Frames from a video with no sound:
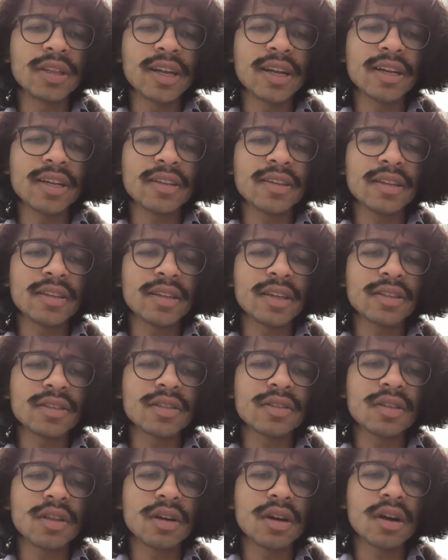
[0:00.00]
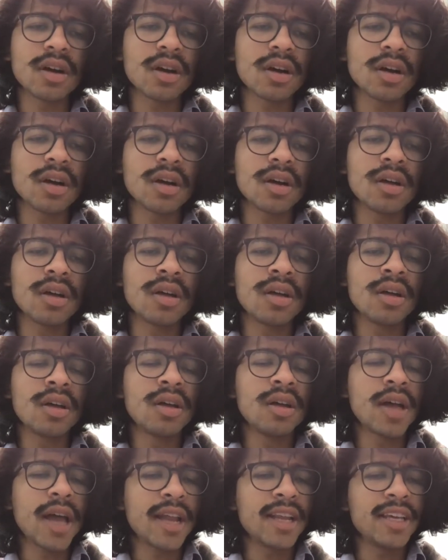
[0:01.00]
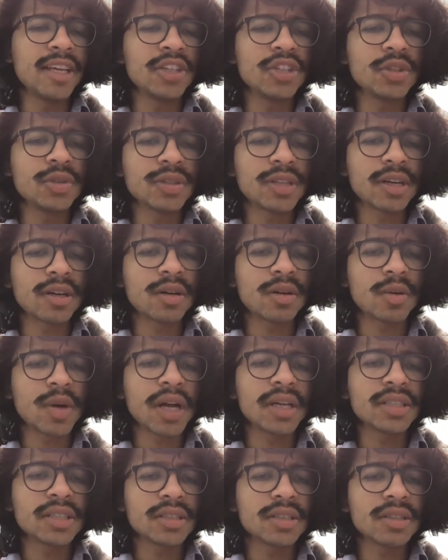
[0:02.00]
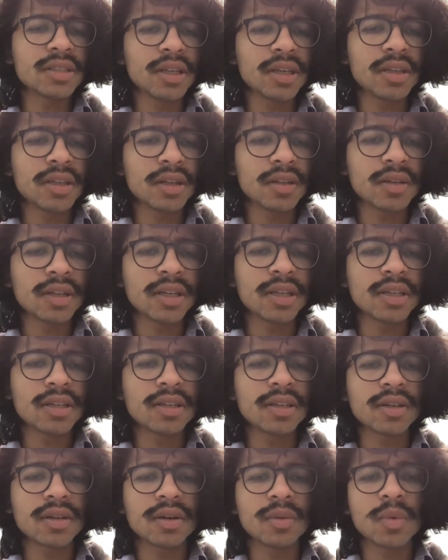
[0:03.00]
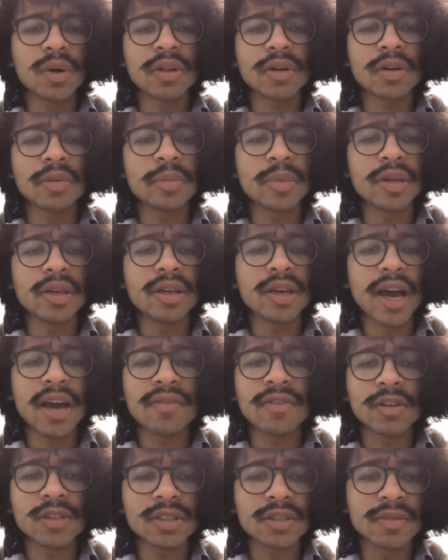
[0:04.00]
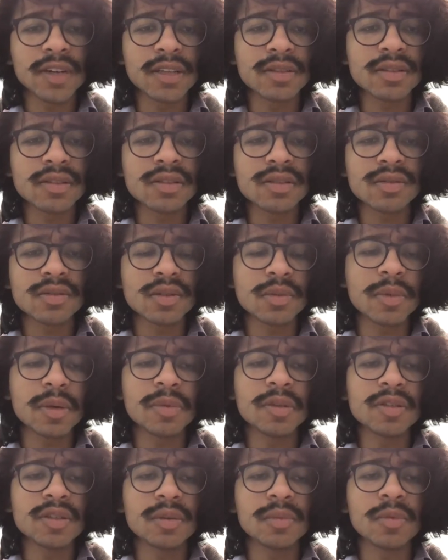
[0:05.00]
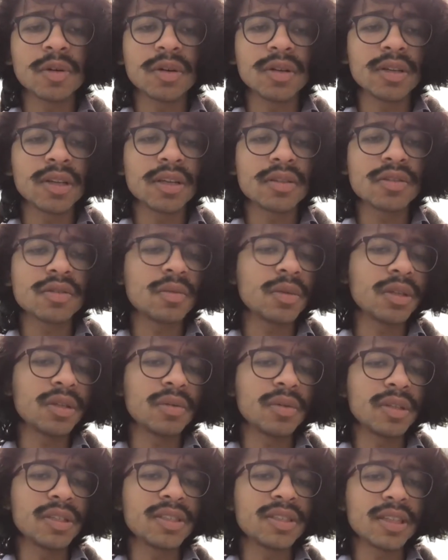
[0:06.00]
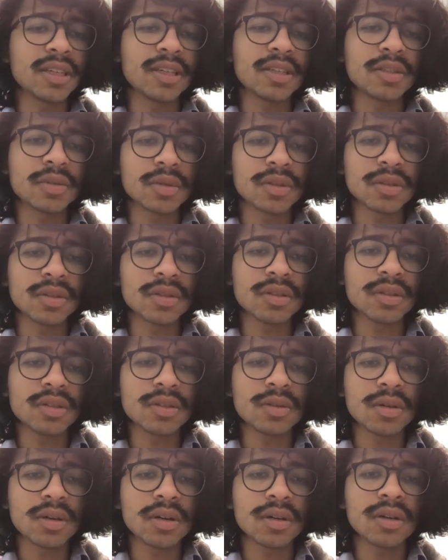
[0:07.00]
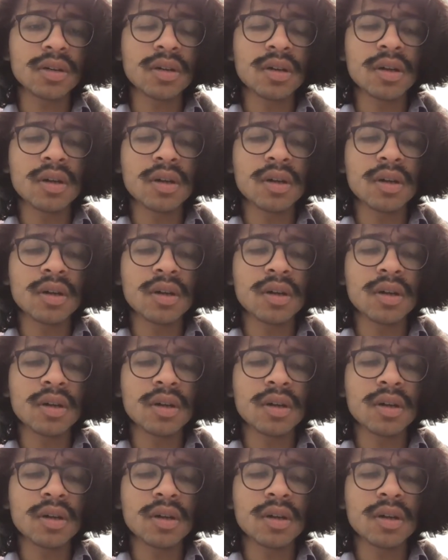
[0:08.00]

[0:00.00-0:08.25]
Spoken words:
that anything that any issues that are arising in the clinic, whether it be adverse events, so maybe someone gets really, really sick as a result of the drug,